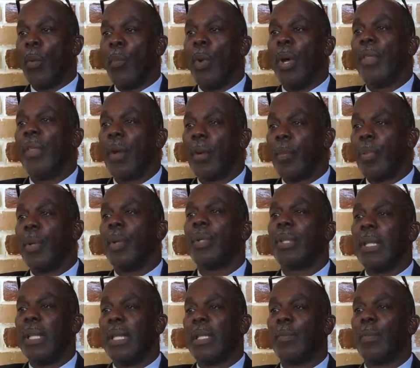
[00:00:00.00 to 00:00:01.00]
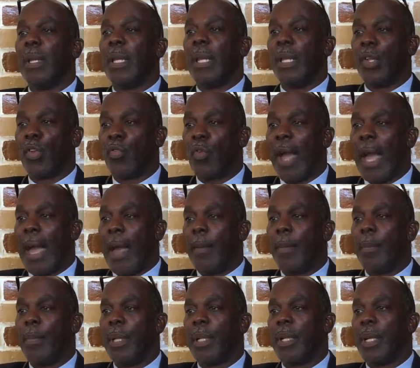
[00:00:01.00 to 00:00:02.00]
whether a person has been
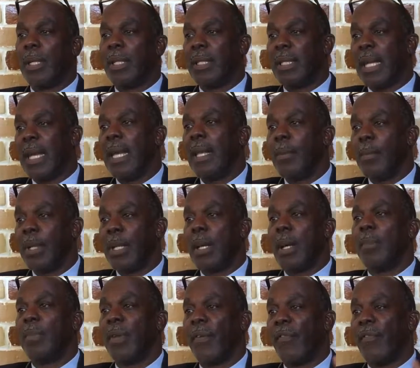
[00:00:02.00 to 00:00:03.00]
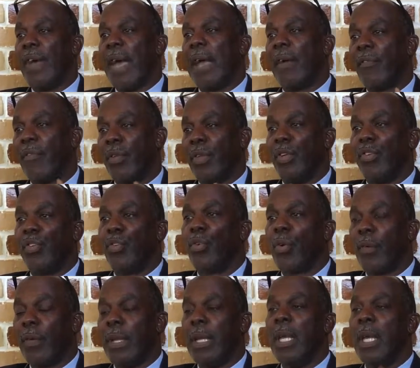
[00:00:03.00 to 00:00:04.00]
entrapped, because then it becomes a fact for the
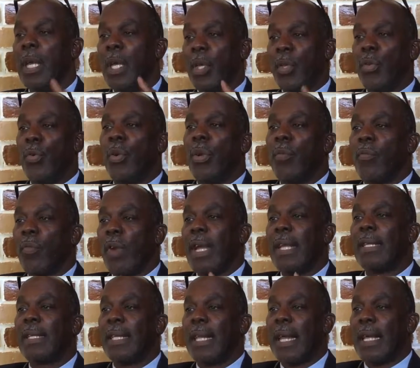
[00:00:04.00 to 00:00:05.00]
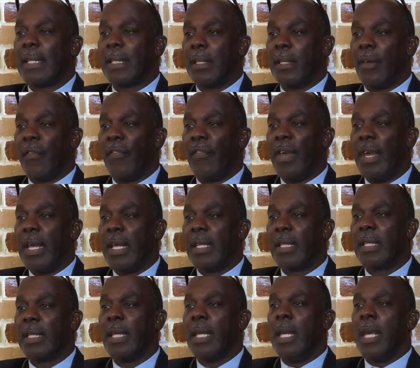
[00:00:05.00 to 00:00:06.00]
jury. You can raise it as a
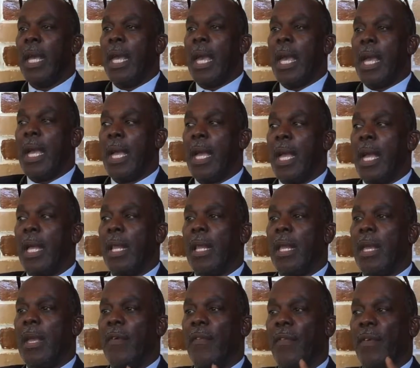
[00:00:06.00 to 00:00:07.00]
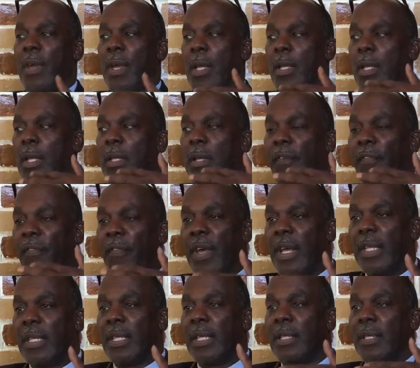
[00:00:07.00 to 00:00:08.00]
defense, and if the
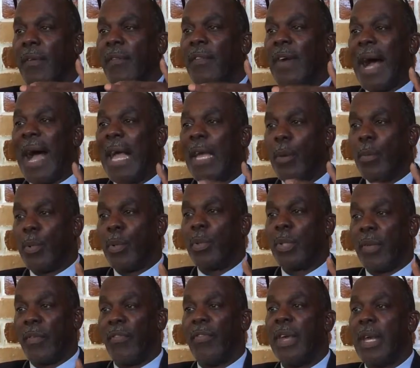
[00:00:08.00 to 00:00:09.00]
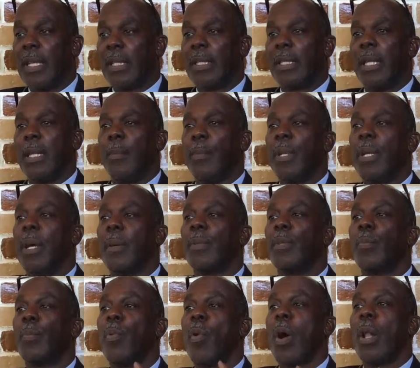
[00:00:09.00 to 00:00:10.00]
defense is a viable defense, then it
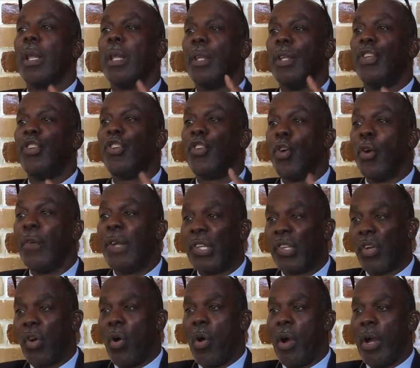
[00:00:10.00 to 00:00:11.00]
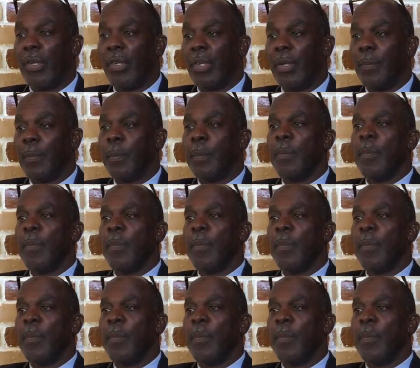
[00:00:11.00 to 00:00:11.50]
becomes part of the jury charge.